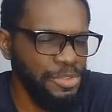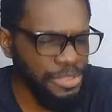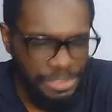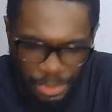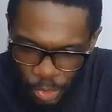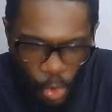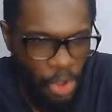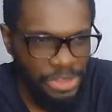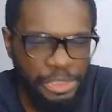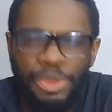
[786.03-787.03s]
Good
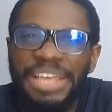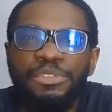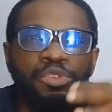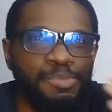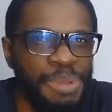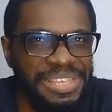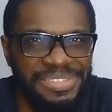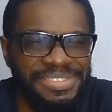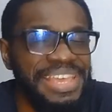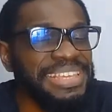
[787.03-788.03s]
God, look at those
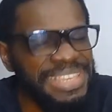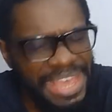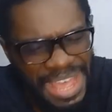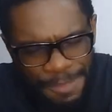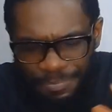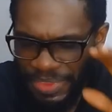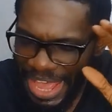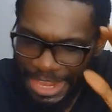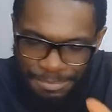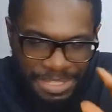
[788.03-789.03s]
passes. And yeah,
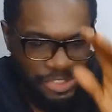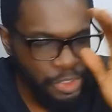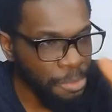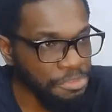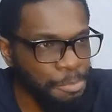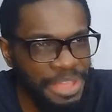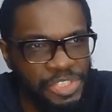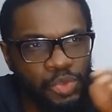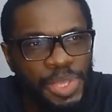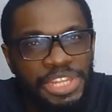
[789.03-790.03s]
I admit some of the
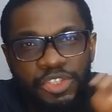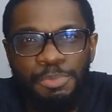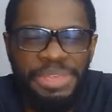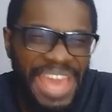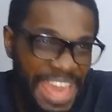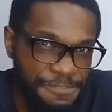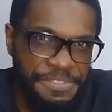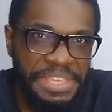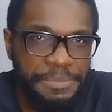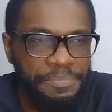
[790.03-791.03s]
passes were a little bit
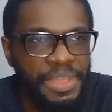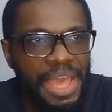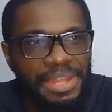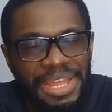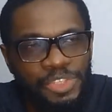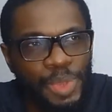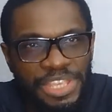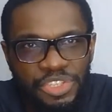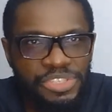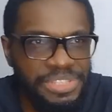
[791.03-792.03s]
heavy, and that's why
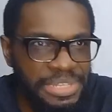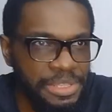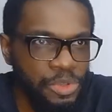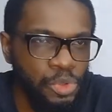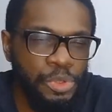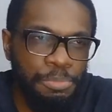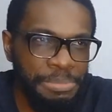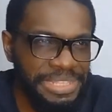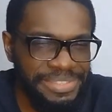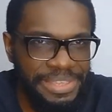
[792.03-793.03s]
I just
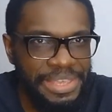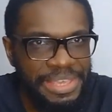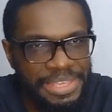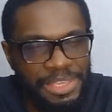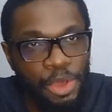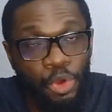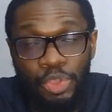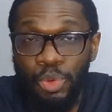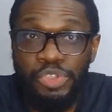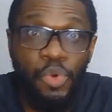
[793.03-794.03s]
couldn't meet, or
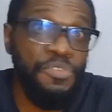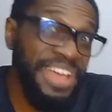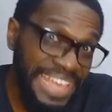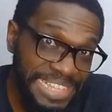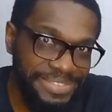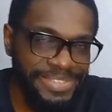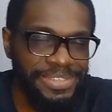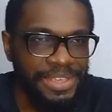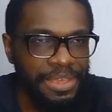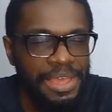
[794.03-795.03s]
he was
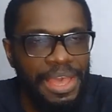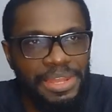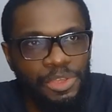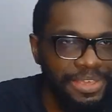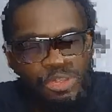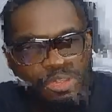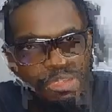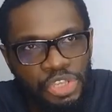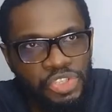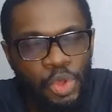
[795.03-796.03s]
overhit, and he
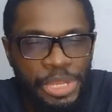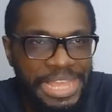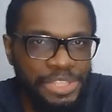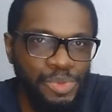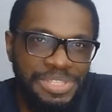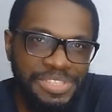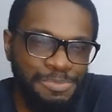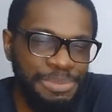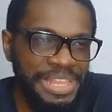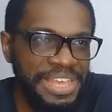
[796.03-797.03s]
couldn't just connect with
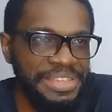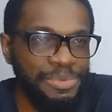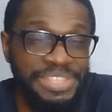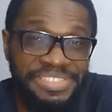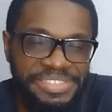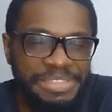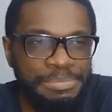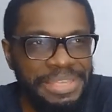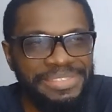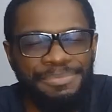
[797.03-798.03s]
his
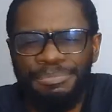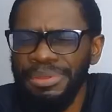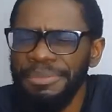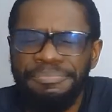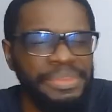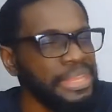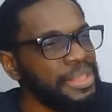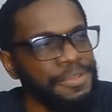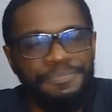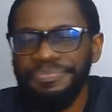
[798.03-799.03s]
teammates. But
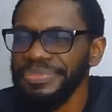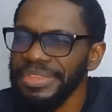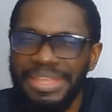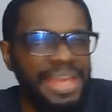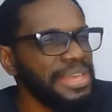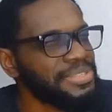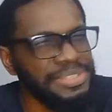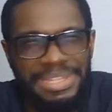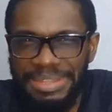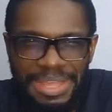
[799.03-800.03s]
the guy
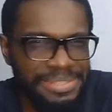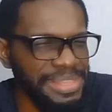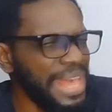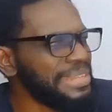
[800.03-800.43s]
is class.